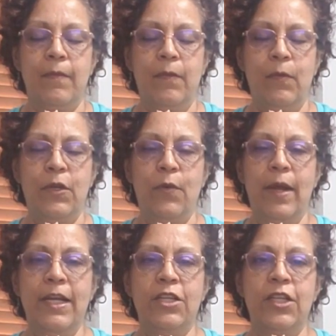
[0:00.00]
And when you're
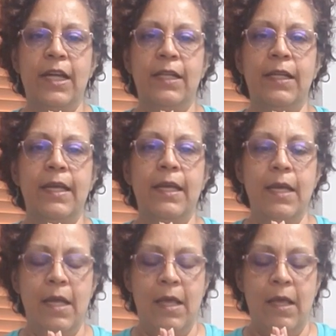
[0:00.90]
ready, gently
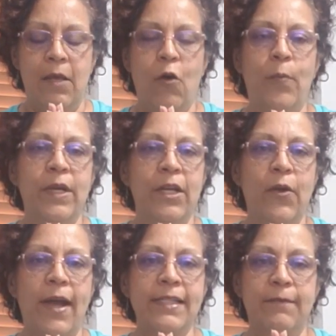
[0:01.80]
opening
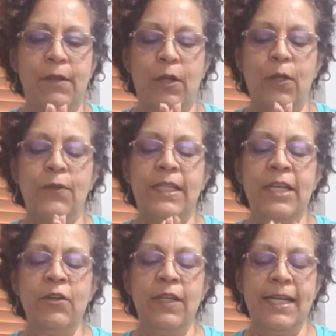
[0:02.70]
your eyes if they're closed,
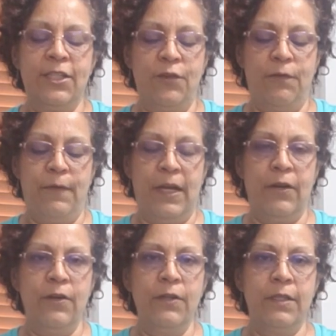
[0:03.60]
interlace your
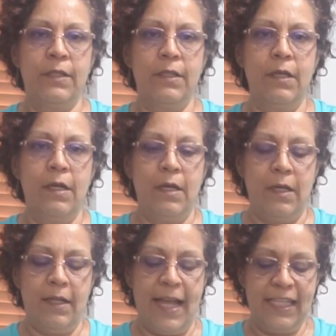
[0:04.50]
fingers,
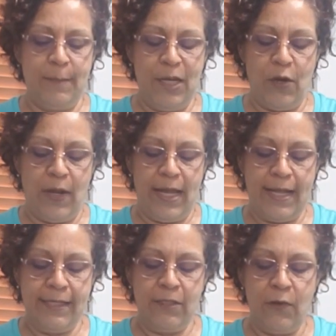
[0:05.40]
clasping your
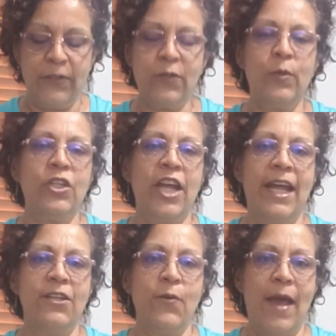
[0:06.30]
hands. Notice which
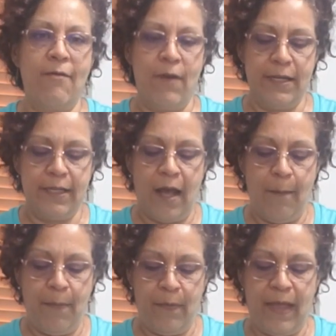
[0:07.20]
hand you have on
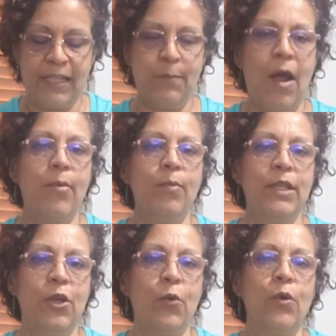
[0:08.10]
top. That's
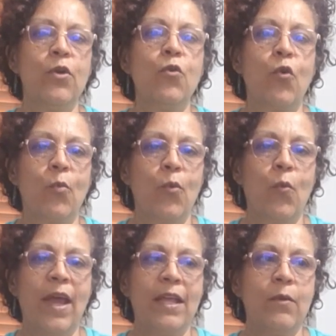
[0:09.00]
probably your normal
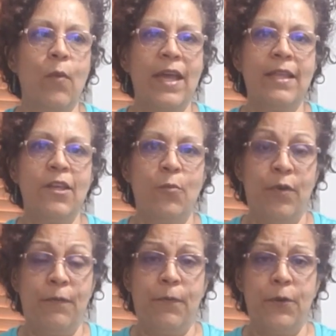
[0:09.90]
way, the way that you
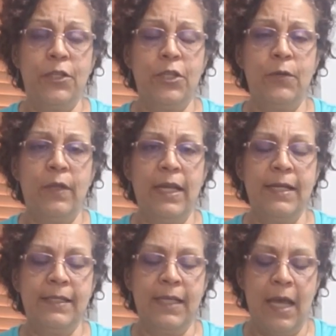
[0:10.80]
prefer to do
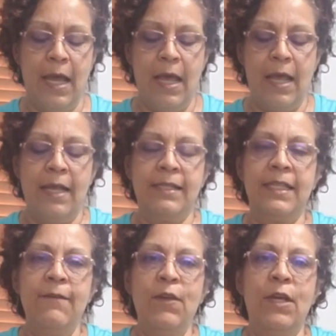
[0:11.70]
things. and
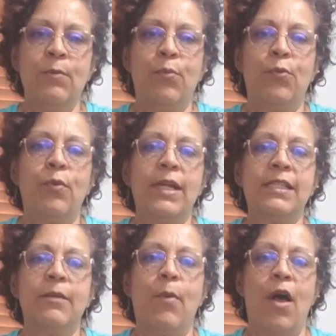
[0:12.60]
see if you can
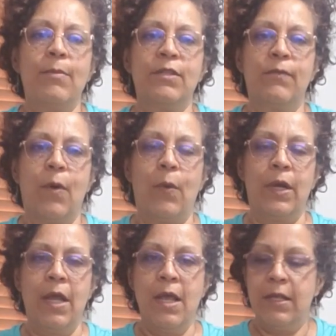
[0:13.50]
press the palms forward.
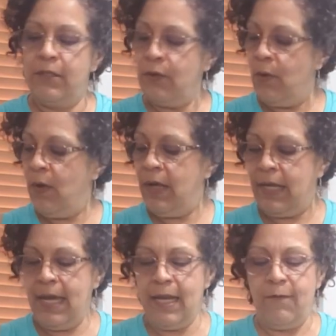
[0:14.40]
So
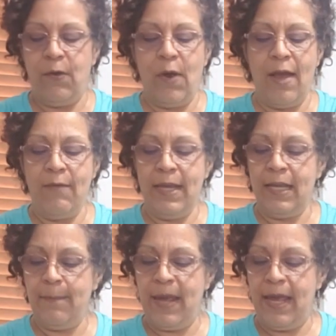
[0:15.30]
again, if you're having
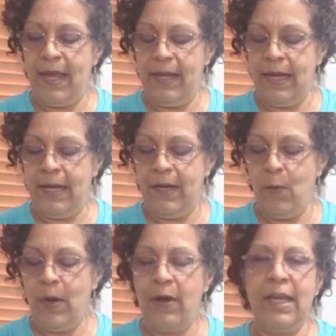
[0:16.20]
any pain
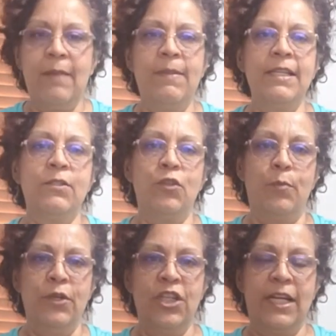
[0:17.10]
anywhere, keep this
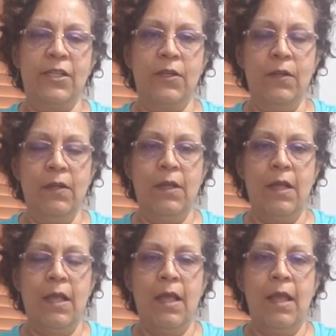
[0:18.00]
super gentle.
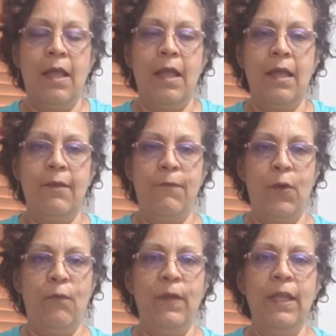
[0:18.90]
If
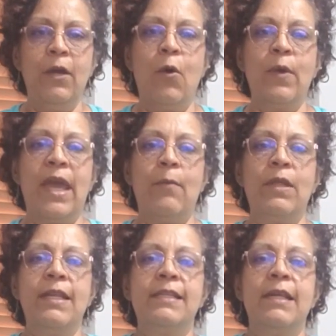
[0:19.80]
feeling okay
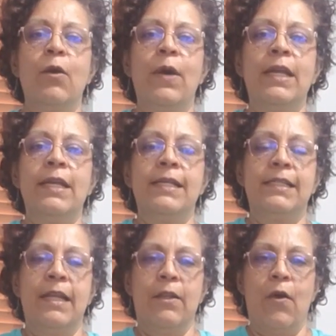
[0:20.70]
with this, then go ahead and
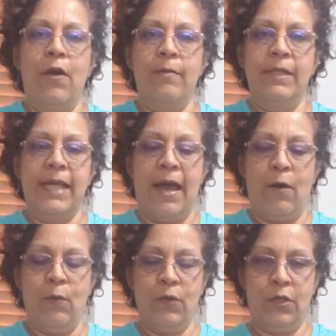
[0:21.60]
extend the arms
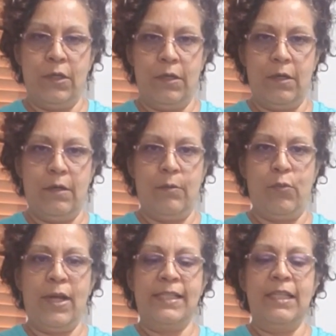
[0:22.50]
out,
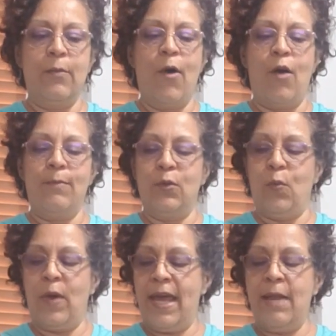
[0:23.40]
pressing the palms
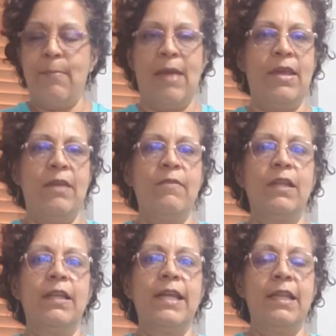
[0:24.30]
away, maybe
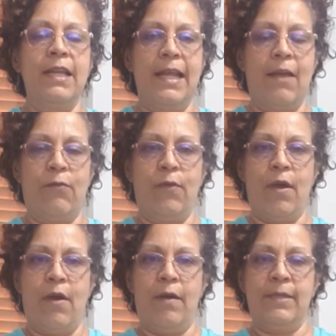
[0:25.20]
even lengthening out through the
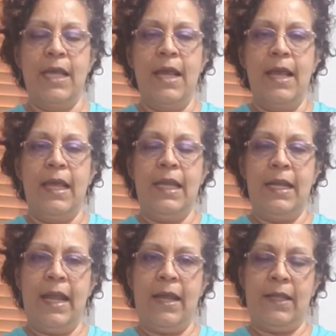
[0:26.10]
arms.
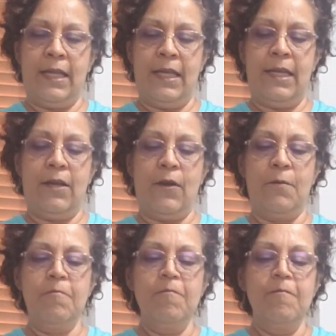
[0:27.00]
Inhaling
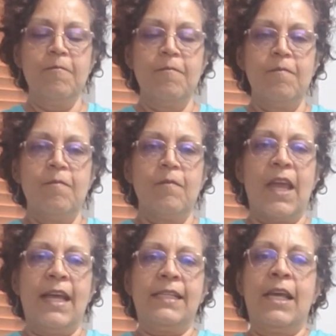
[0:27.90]
here.
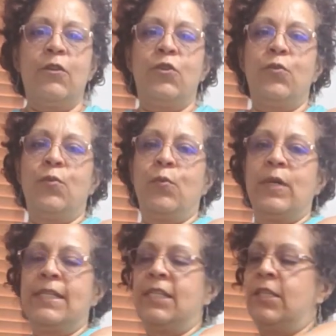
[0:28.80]
Exhale,
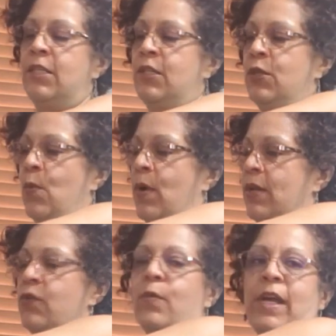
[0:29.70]
twist to
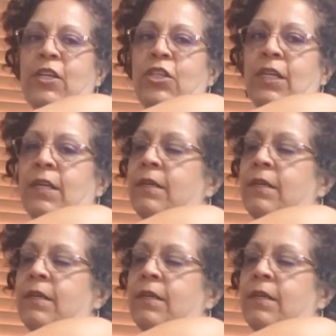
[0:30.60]
one direction.